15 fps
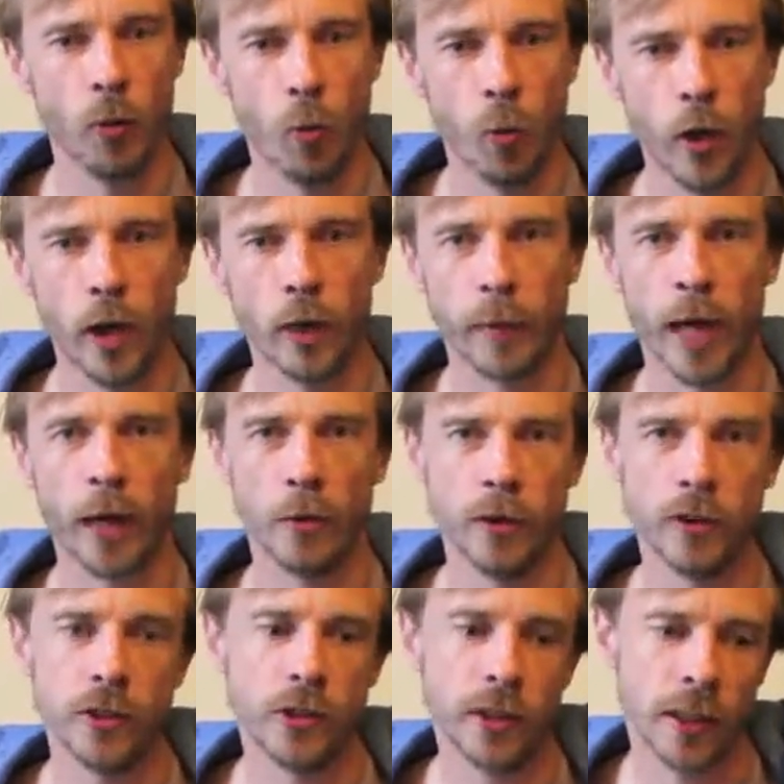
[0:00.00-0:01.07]
work
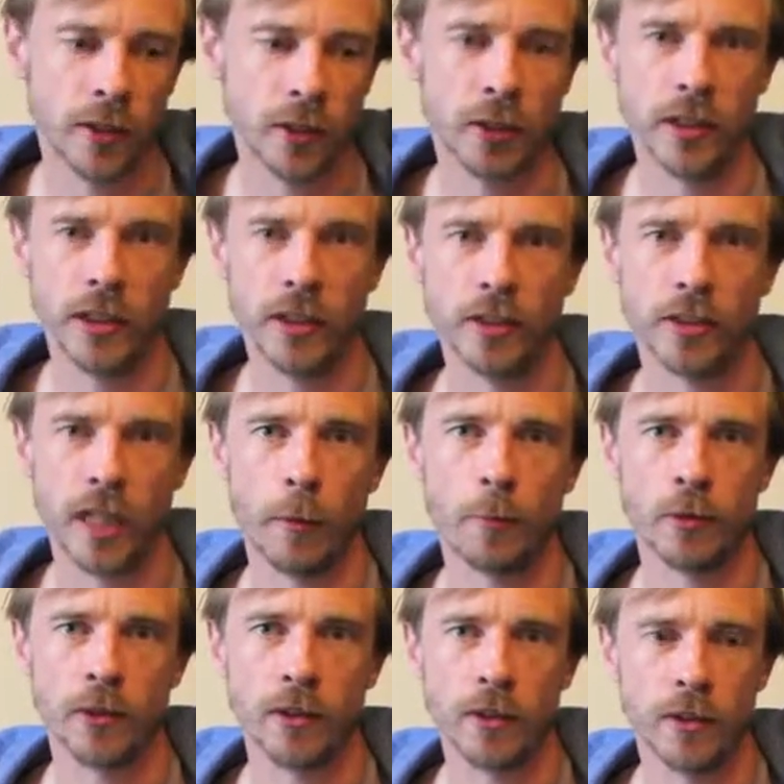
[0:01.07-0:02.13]
backwards and see the
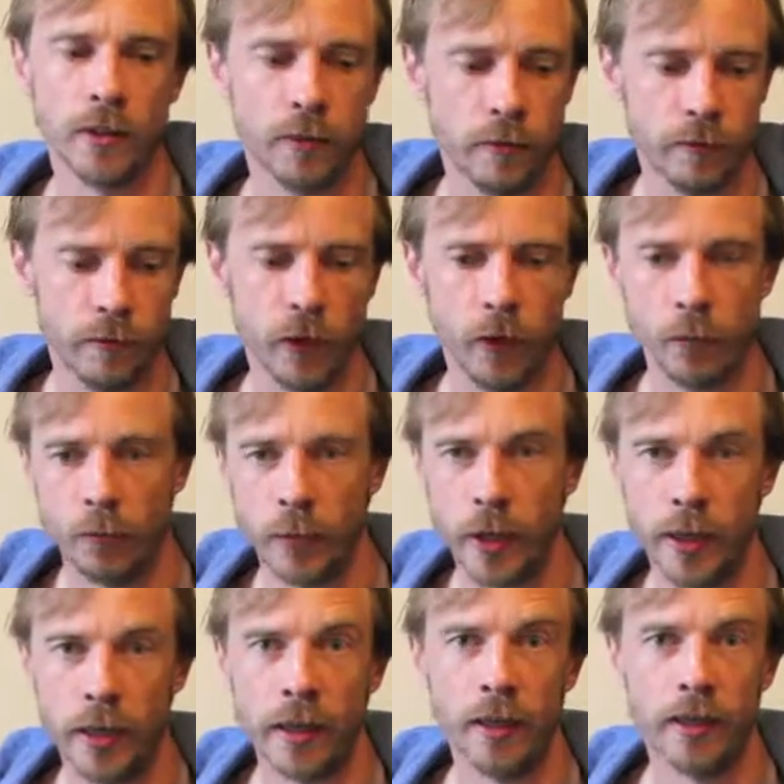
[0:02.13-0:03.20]
steps from
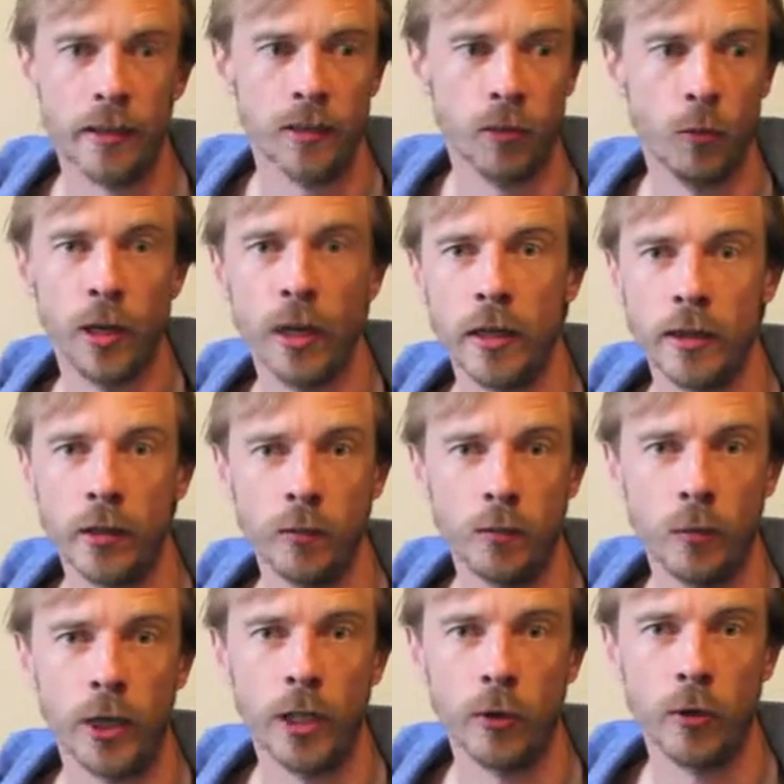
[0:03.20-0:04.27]
here to where
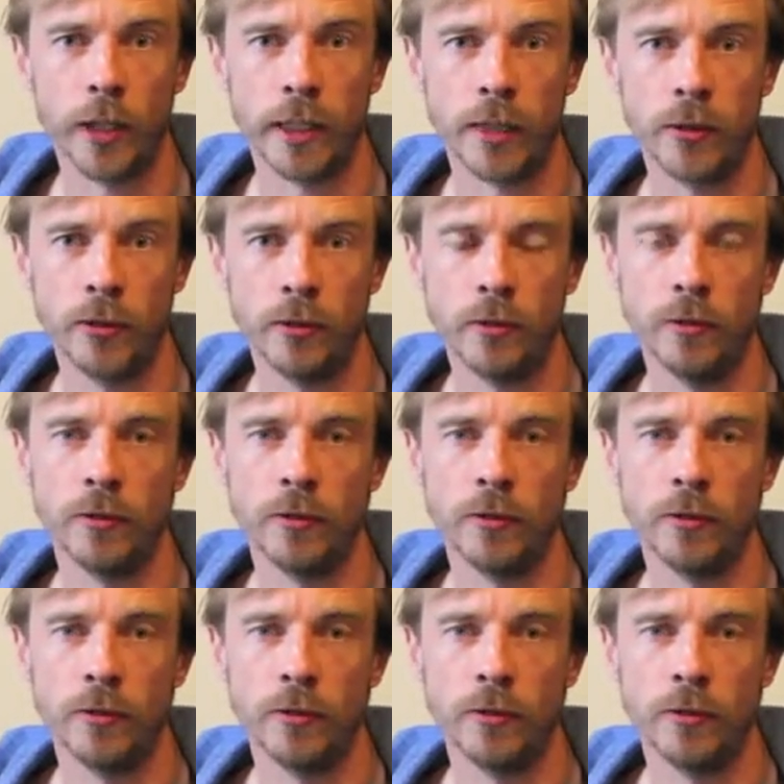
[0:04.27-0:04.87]
you want to get to.